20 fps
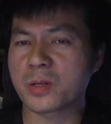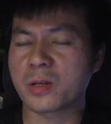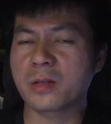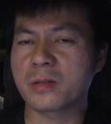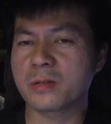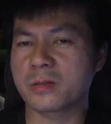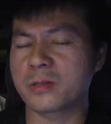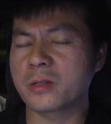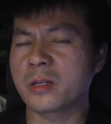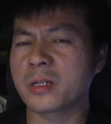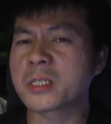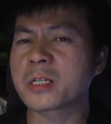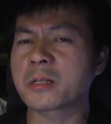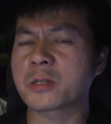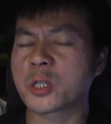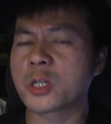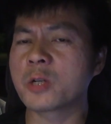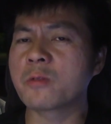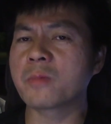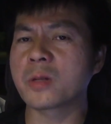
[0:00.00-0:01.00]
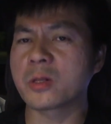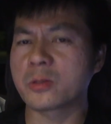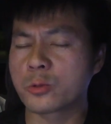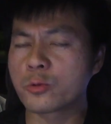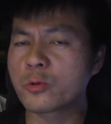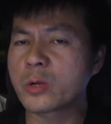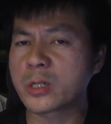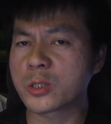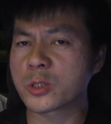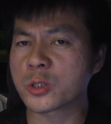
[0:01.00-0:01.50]
it's achievable
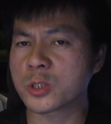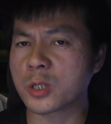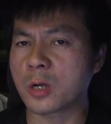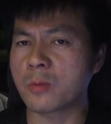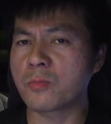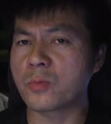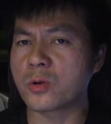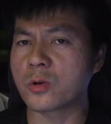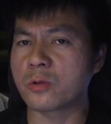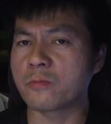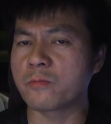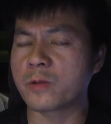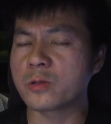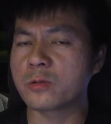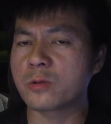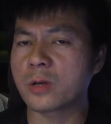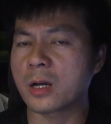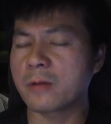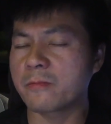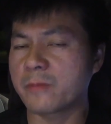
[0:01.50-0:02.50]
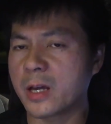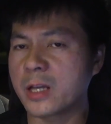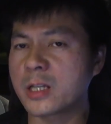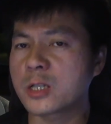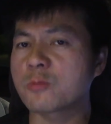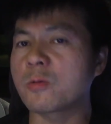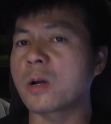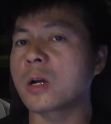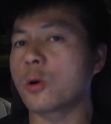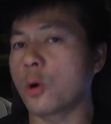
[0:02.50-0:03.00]
during summer when you have
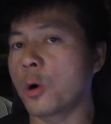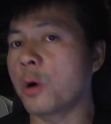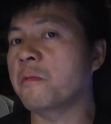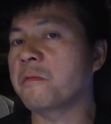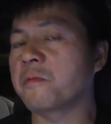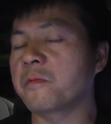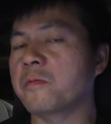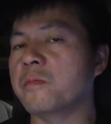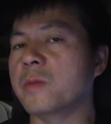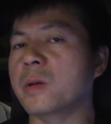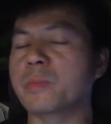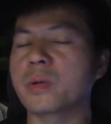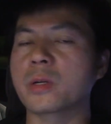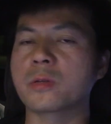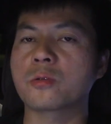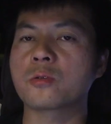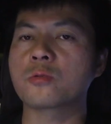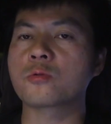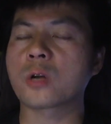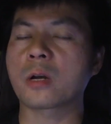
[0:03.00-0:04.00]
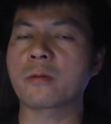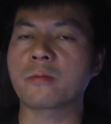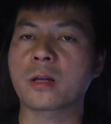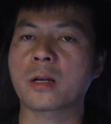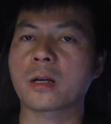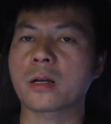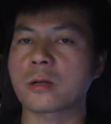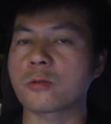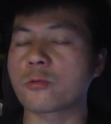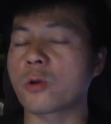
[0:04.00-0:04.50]
HVAC off, maybe in the drive
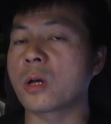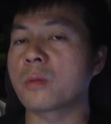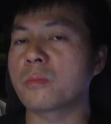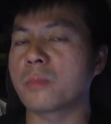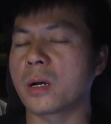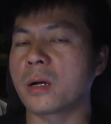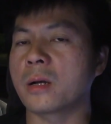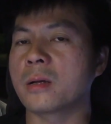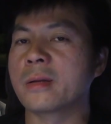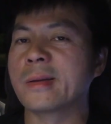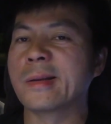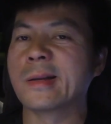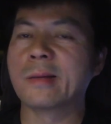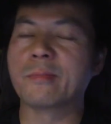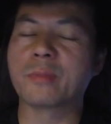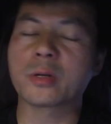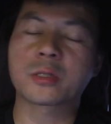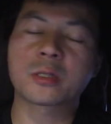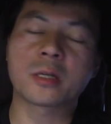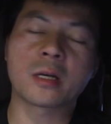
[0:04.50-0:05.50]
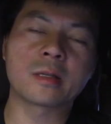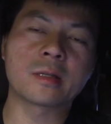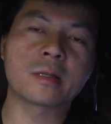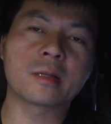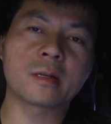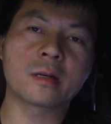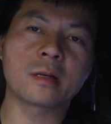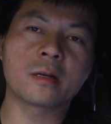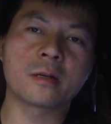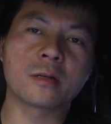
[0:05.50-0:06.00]
like a grandma. But
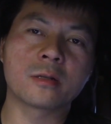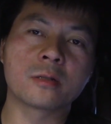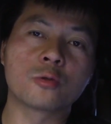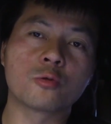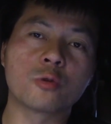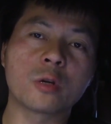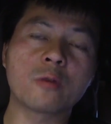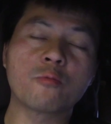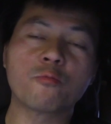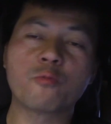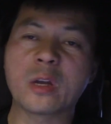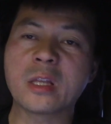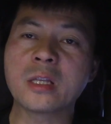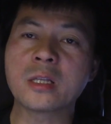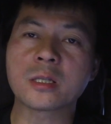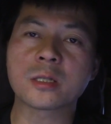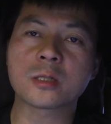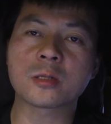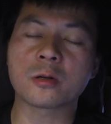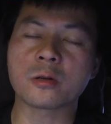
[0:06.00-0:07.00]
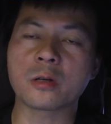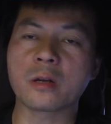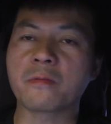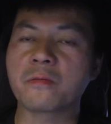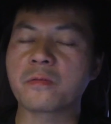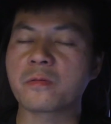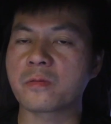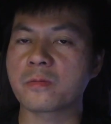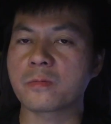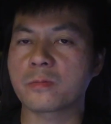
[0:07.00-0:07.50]
then during winter,
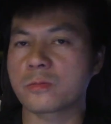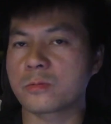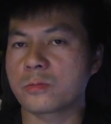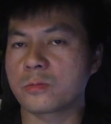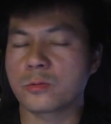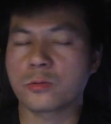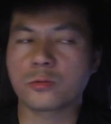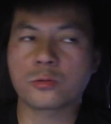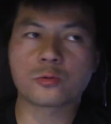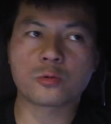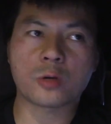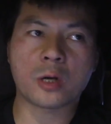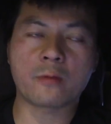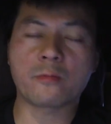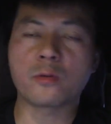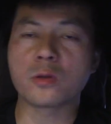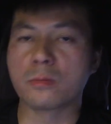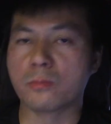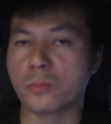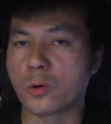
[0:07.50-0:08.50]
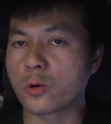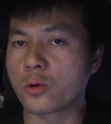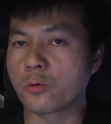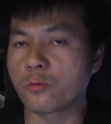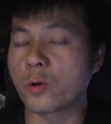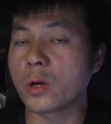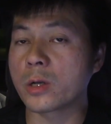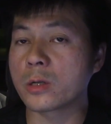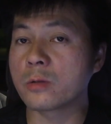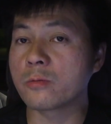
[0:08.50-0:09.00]
if you drive on the
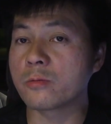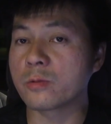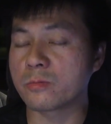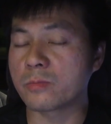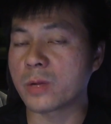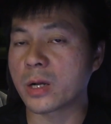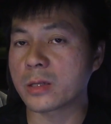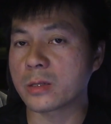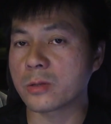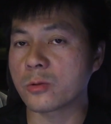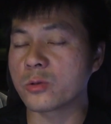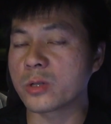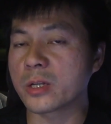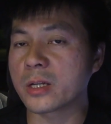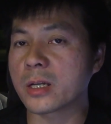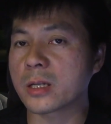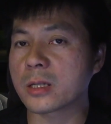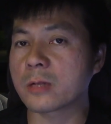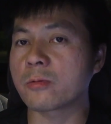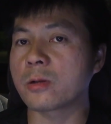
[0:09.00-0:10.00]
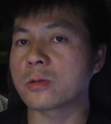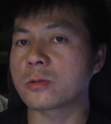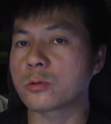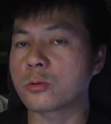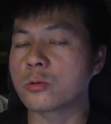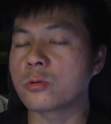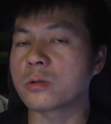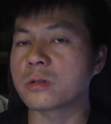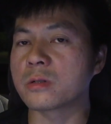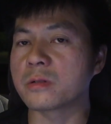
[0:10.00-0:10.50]
motorway, you might only get around
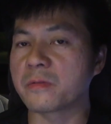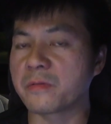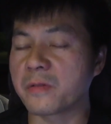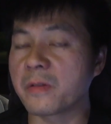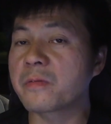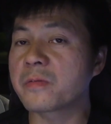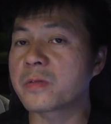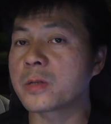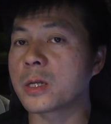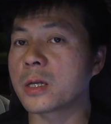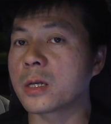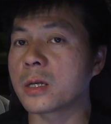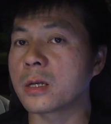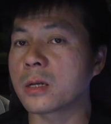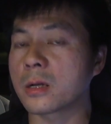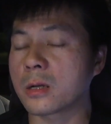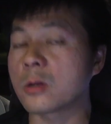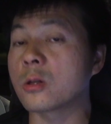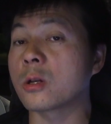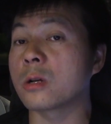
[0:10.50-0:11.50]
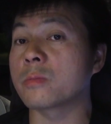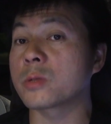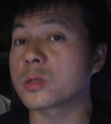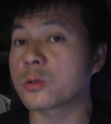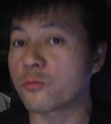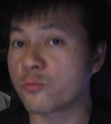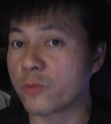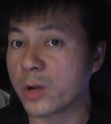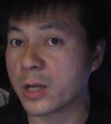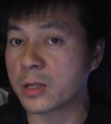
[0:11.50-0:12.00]
250 kilometers
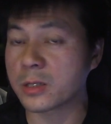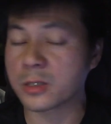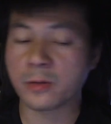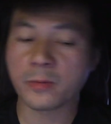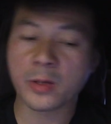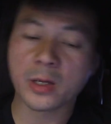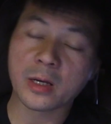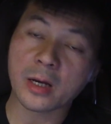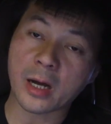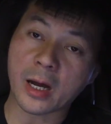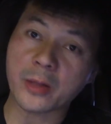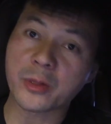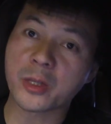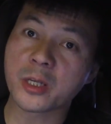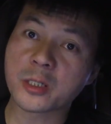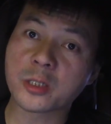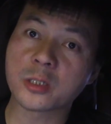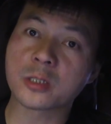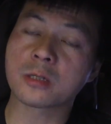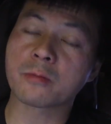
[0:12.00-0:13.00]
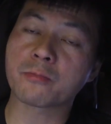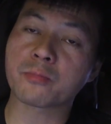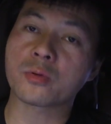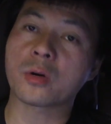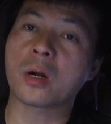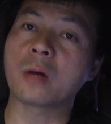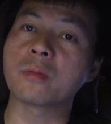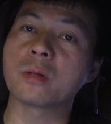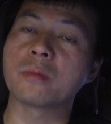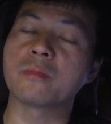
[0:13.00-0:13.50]
of range. And this is the
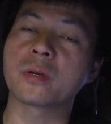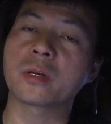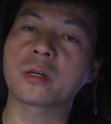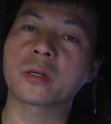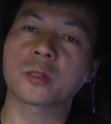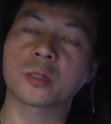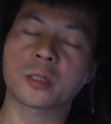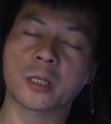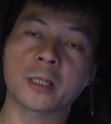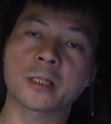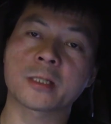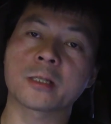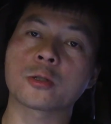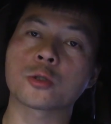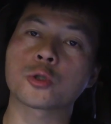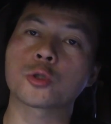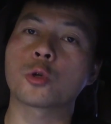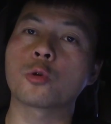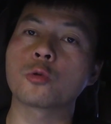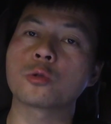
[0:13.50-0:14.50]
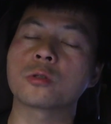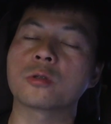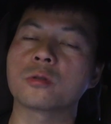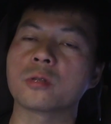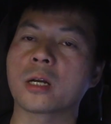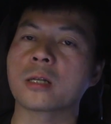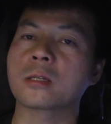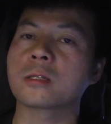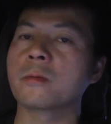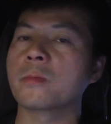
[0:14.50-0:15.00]
problem, because Tesla shows you
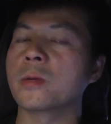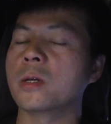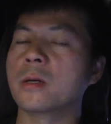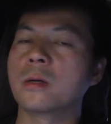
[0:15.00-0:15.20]
that